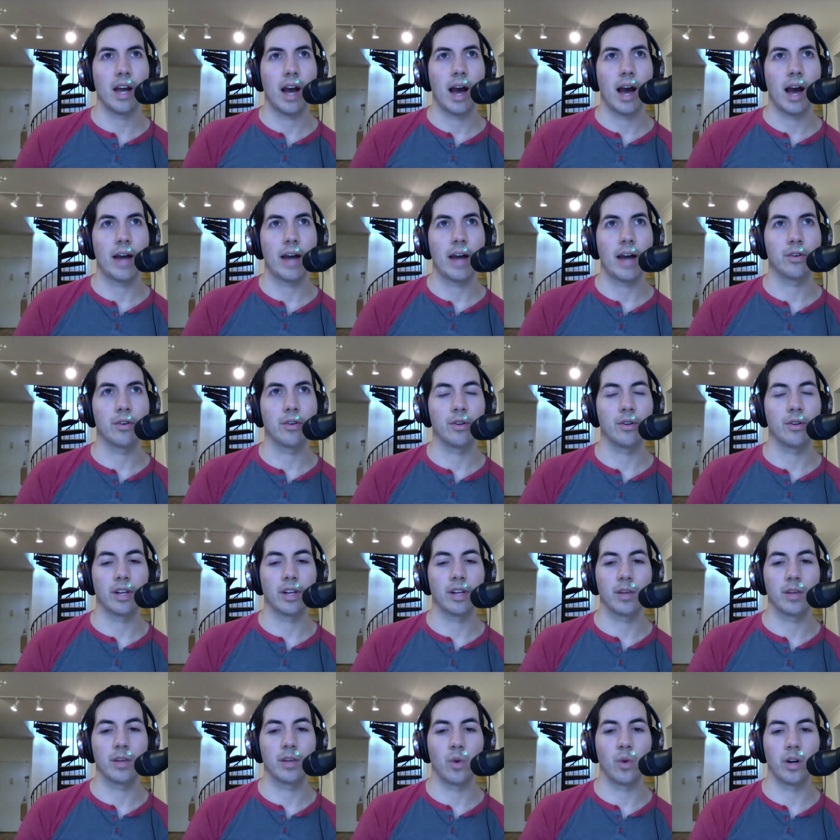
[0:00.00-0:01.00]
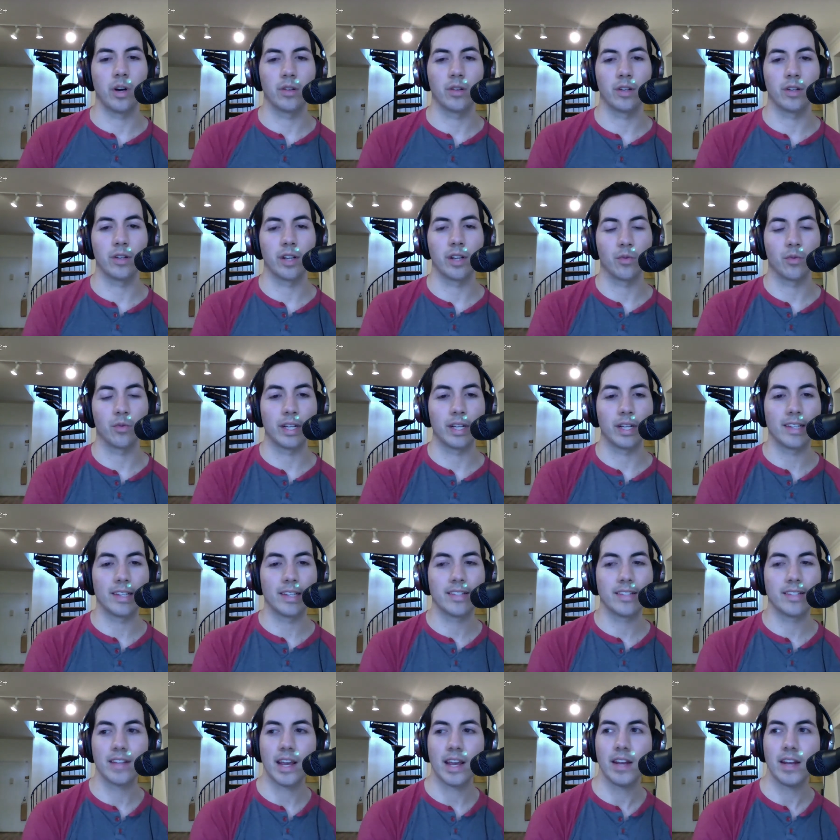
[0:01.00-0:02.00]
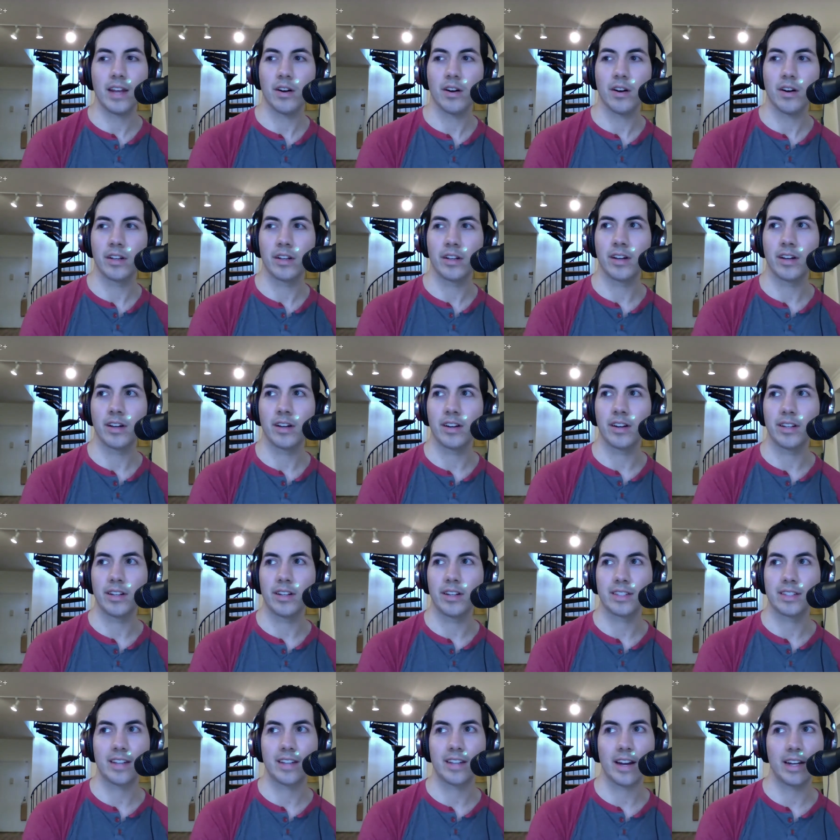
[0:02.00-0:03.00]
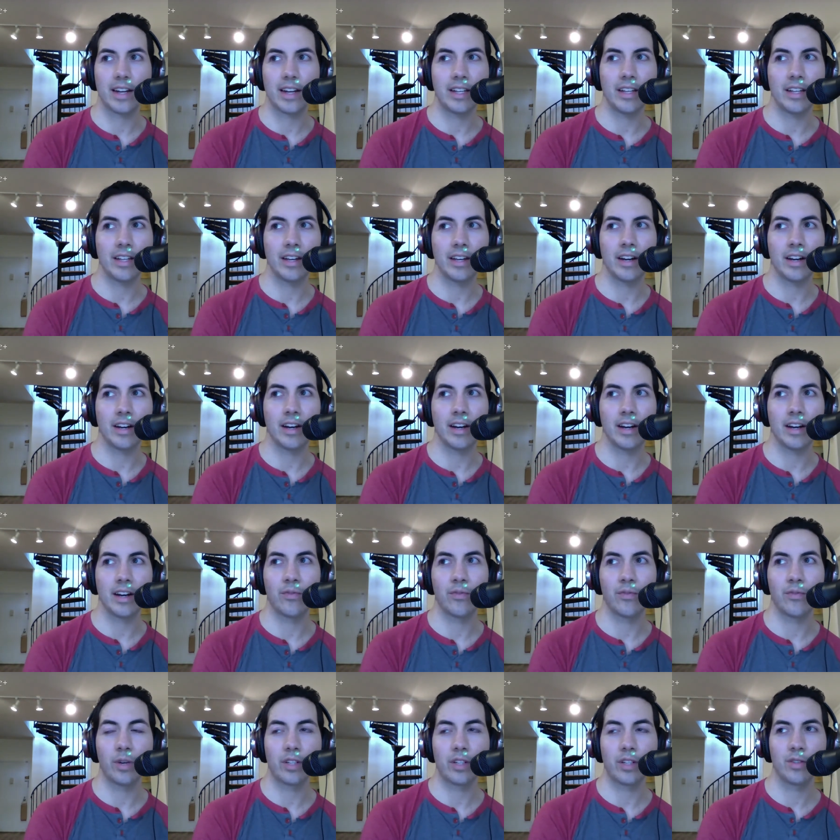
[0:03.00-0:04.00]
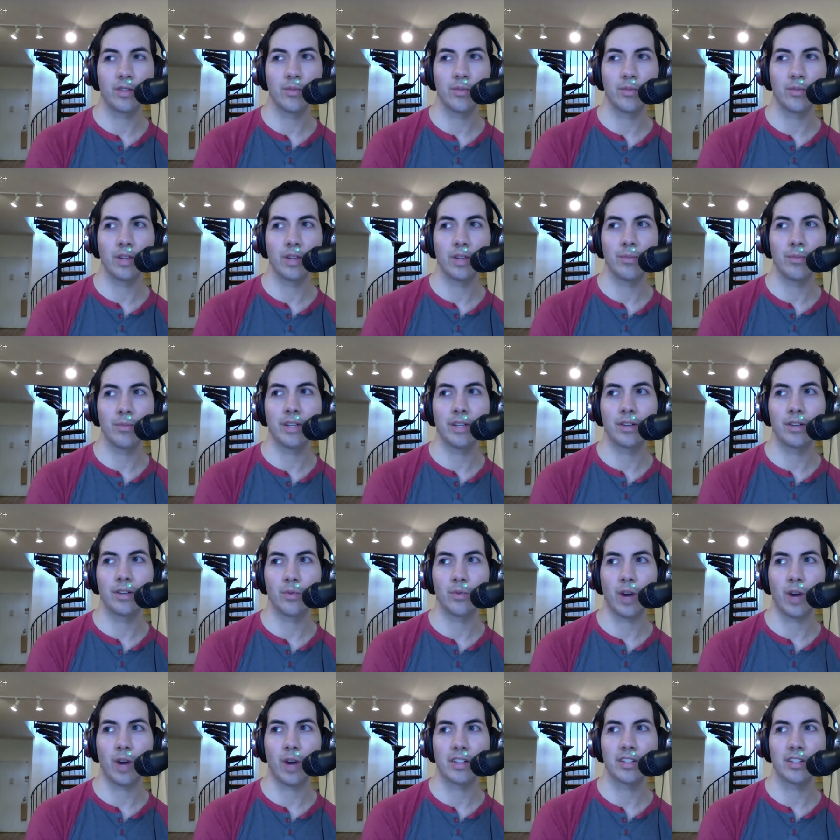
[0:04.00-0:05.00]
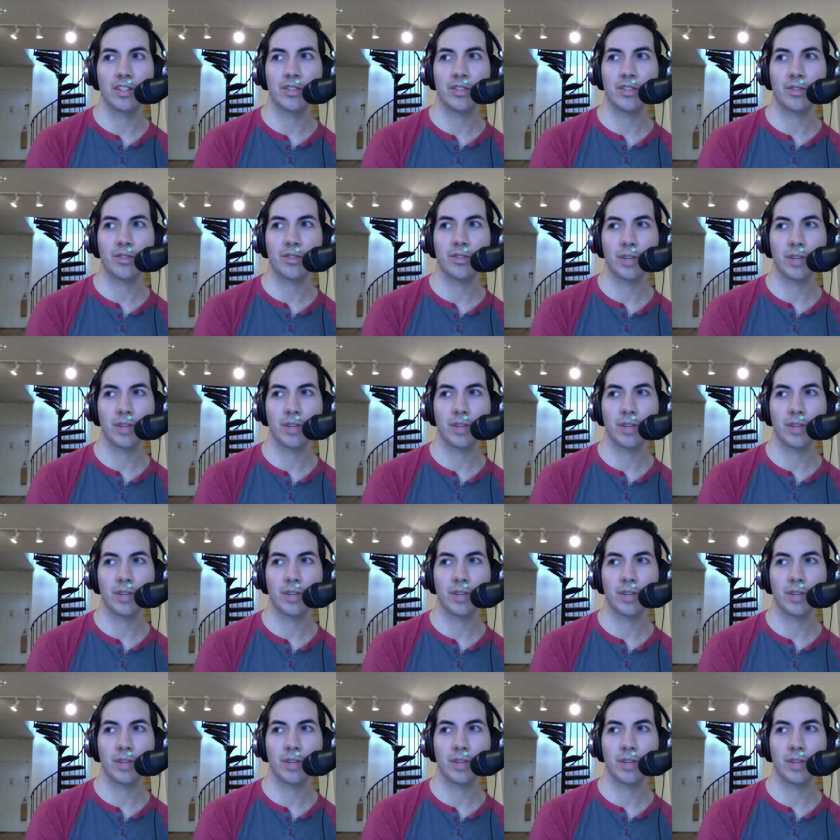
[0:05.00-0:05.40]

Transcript: I don't know that I'd want to look at real estate on a tiny 42 millimeter watch